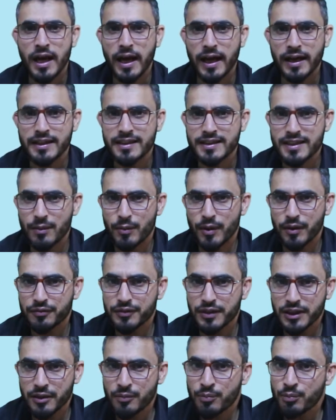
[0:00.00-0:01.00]
and some of
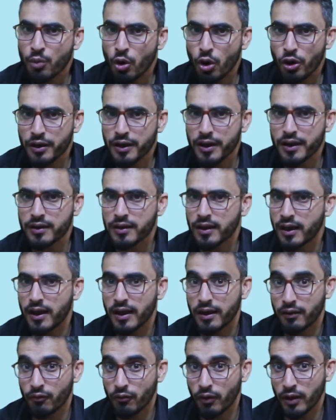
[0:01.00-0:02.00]
the important
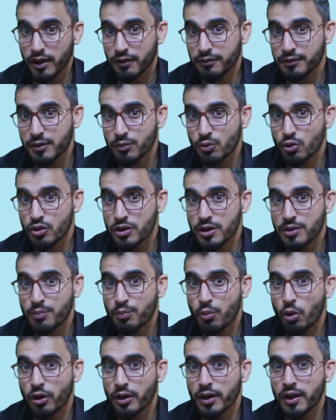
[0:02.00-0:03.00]
or one of the most
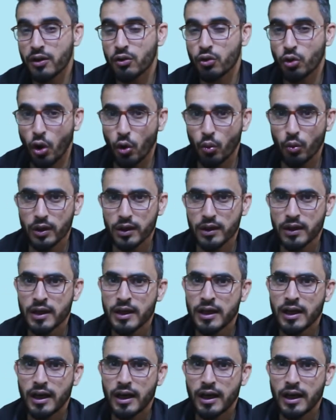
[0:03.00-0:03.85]
important novel